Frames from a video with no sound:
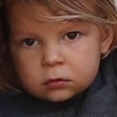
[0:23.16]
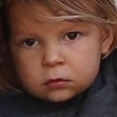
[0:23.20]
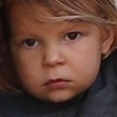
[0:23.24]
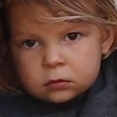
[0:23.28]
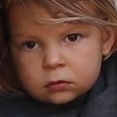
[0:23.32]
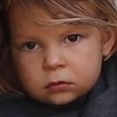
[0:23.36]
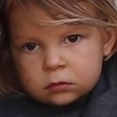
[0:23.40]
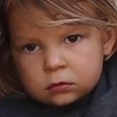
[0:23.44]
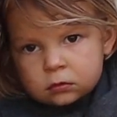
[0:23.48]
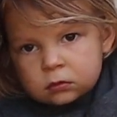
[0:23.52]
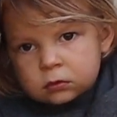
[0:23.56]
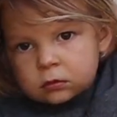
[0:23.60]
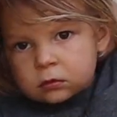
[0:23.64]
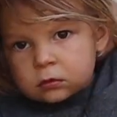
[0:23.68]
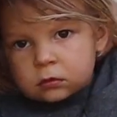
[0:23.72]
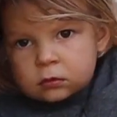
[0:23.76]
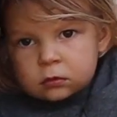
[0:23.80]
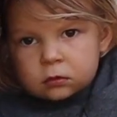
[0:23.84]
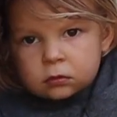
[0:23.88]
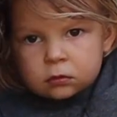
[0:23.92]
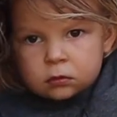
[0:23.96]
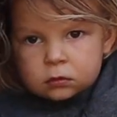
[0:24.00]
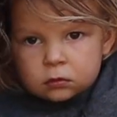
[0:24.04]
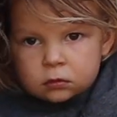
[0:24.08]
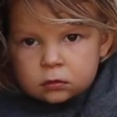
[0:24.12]

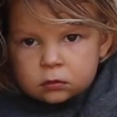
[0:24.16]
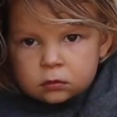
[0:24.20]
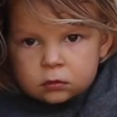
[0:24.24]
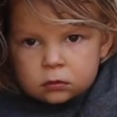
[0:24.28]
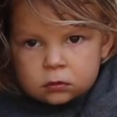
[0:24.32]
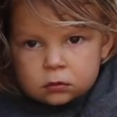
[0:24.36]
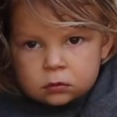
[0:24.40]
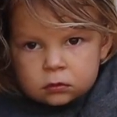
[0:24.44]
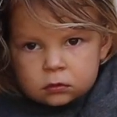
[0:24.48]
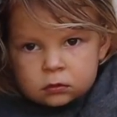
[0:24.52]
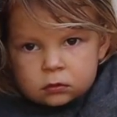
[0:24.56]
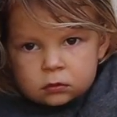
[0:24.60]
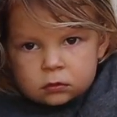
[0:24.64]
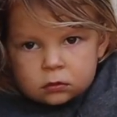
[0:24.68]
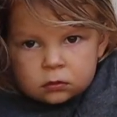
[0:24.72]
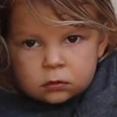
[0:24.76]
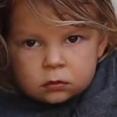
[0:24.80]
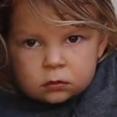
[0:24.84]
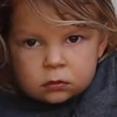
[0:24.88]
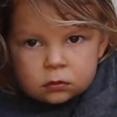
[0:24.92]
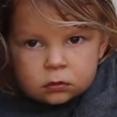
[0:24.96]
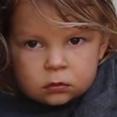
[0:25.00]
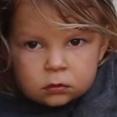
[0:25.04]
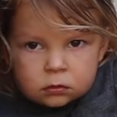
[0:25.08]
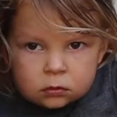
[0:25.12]

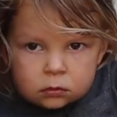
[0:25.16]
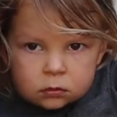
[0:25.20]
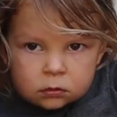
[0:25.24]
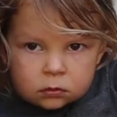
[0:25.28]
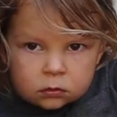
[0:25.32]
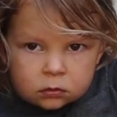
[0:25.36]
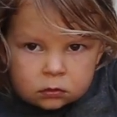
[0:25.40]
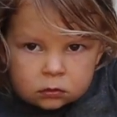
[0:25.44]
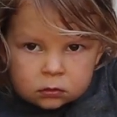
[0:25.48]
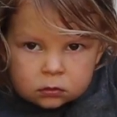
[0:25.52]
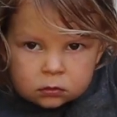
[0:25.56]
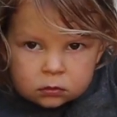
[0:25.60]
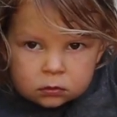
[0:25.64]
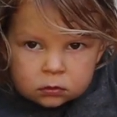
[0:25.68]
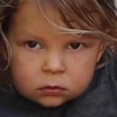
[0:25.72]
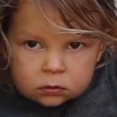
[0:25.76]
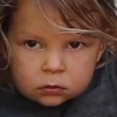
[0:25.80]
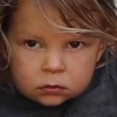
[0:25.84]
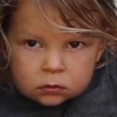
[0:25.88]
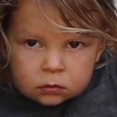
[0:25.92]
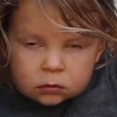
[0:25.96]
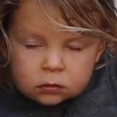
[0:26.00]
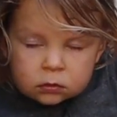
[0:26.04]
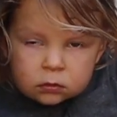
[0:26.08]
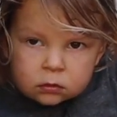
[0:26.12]

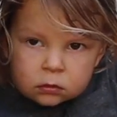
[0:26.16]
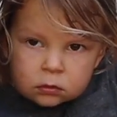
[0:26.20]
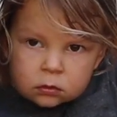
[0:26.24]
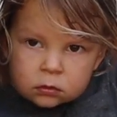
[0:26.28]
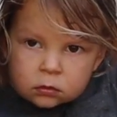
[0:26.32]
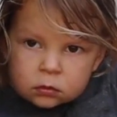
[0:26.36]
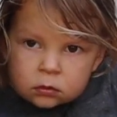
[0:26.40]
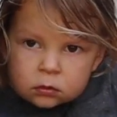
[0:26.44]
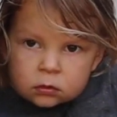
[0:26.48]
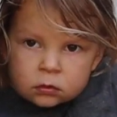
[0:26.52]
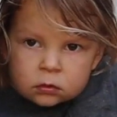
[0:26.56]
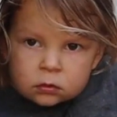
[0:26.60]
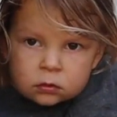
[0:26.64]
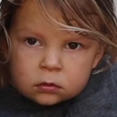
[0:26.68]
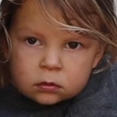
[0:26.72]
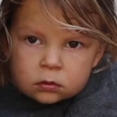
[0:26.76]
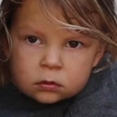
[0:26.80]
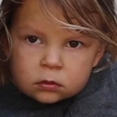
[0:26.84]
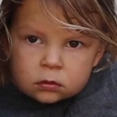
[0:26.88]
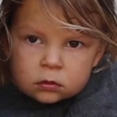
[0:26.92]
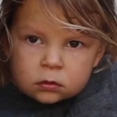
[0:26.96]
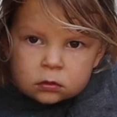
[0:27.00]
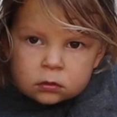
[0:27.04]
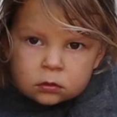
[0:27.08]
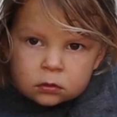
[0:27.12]

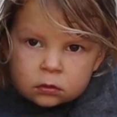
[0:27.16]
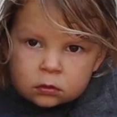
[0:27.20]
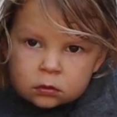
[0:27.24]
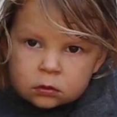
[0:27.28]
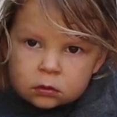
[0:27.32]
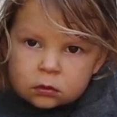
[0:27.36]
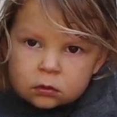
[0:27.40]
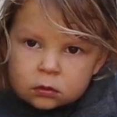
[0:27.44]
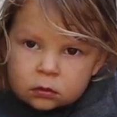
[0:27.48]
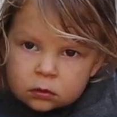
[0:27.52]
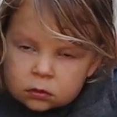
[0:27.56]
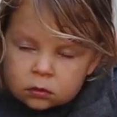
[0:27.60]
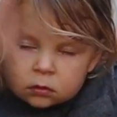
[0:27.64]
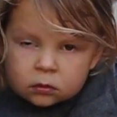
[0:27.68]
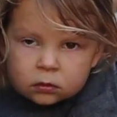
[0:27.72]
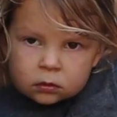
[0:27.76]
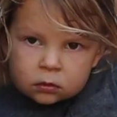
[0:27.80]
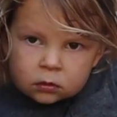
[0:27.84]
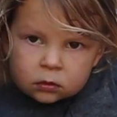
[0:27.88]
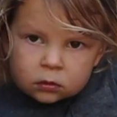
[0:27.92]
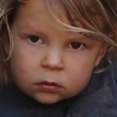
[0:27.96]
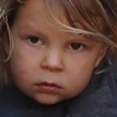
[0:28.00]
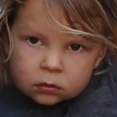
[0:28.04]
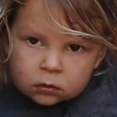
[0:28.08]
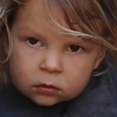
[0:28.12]

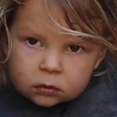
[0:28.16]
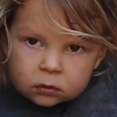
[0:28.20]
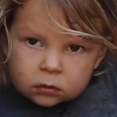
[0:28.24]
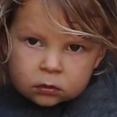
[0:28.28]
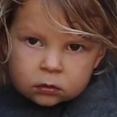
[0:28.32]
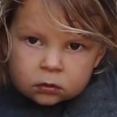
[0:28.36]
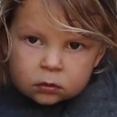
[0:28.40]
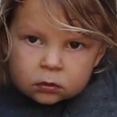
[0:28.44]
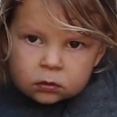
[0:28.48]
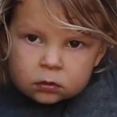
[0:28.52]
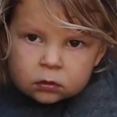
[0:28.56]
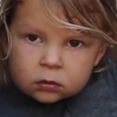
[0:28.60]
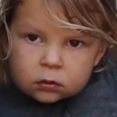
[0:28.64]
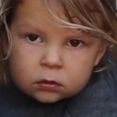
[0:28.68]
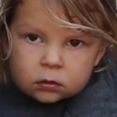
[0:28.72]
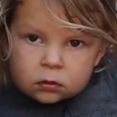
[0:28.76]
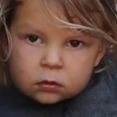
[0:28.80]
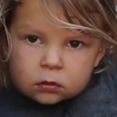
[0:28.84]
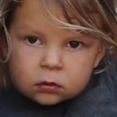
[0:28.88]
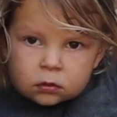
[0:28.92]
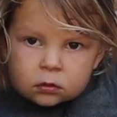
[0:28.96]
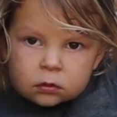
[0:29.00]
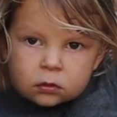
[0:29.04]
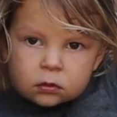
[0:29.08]
The person shown says nothing.